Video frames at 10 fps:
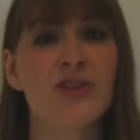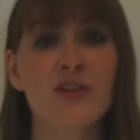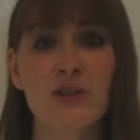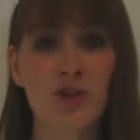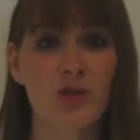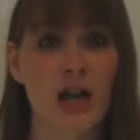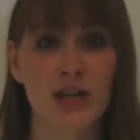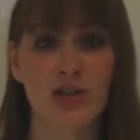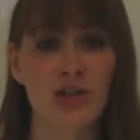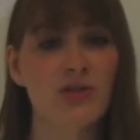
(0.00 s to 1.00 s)
different
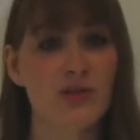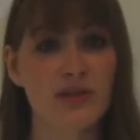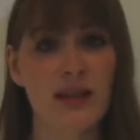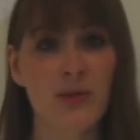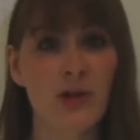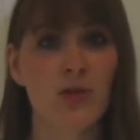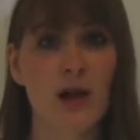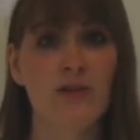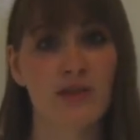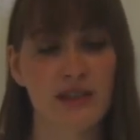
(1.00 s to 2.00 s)
strategies that work
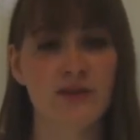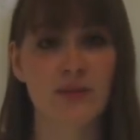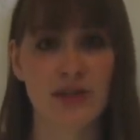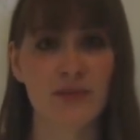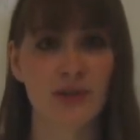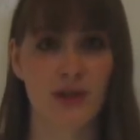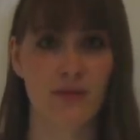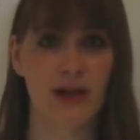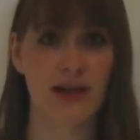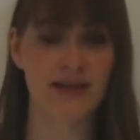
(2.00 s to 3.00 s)
well for different people and
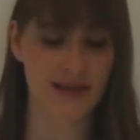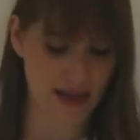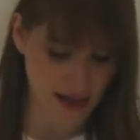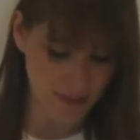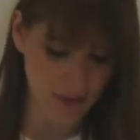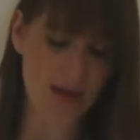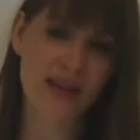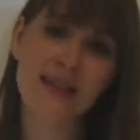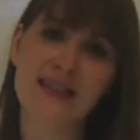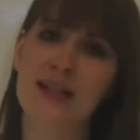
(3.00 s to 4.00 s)
brands, but one
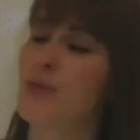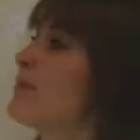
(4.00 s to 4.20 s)
thing to keep in